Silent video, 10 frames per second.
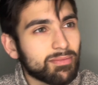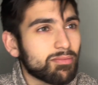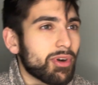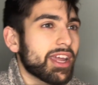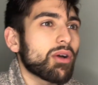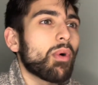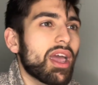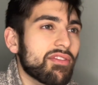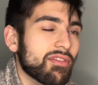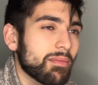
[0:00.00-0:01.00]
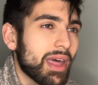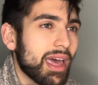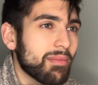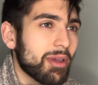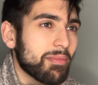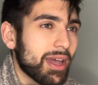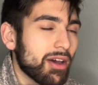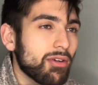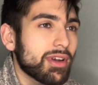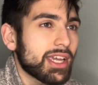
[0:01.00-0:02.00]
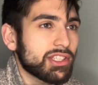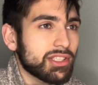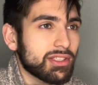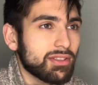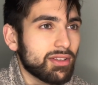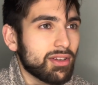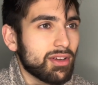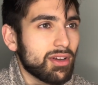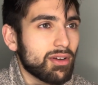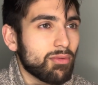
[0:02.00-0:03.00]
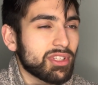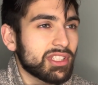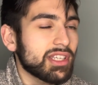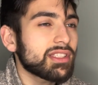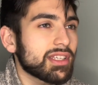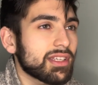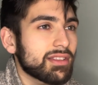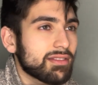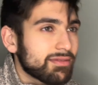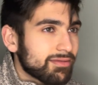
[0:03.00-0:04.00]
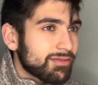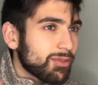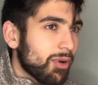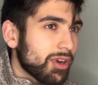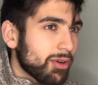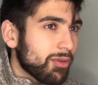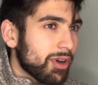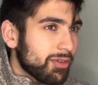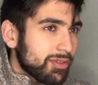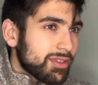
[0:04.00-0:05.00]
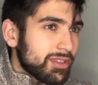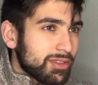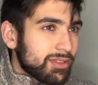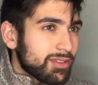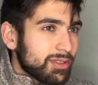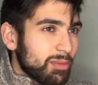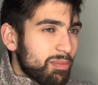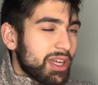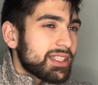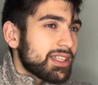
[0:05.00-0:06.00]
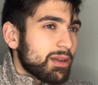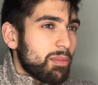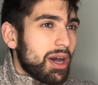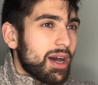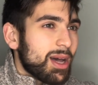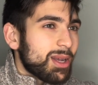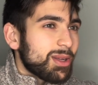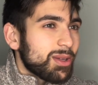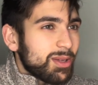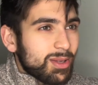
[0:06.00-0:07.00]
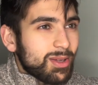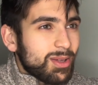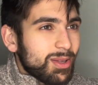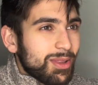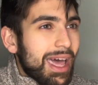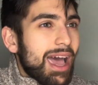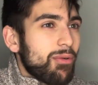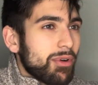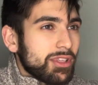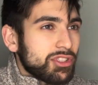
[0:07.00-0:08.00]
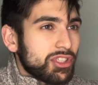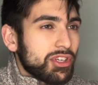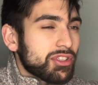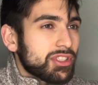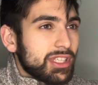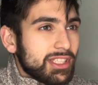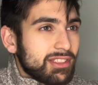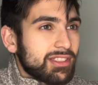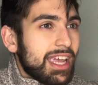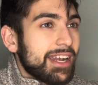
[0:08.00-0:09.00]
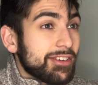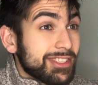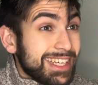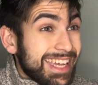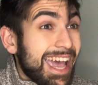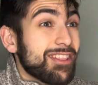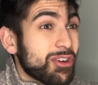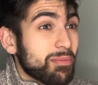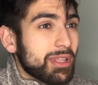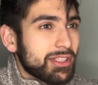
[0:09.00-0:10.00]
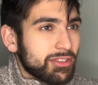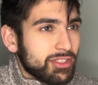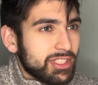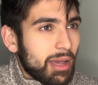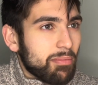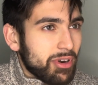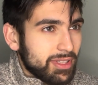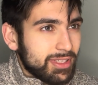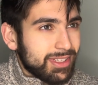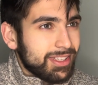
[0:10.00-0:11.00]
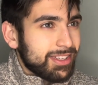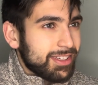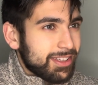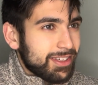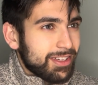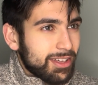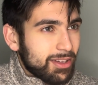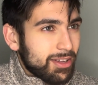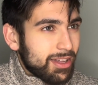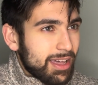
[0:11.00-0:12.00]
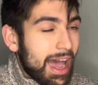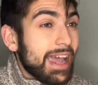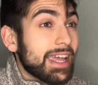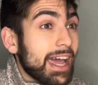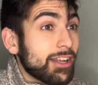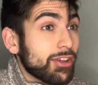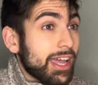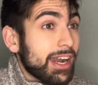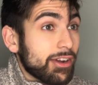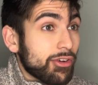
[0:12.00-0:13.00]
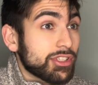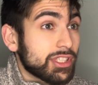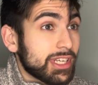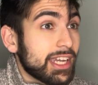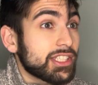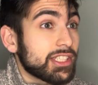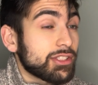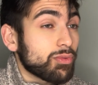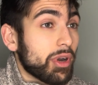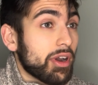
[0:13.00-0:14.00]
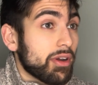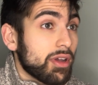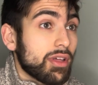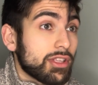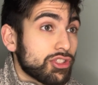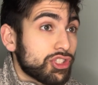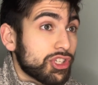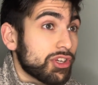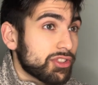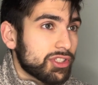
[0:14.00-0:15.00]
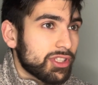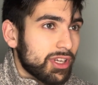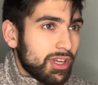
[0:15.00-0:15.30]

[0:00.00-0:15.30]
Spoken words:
break away from that and make my own nation, which isn't, quote unquote, dependent upon that, where the church and the state are together, but they're separate. I kind of look at a Christian nation as where the church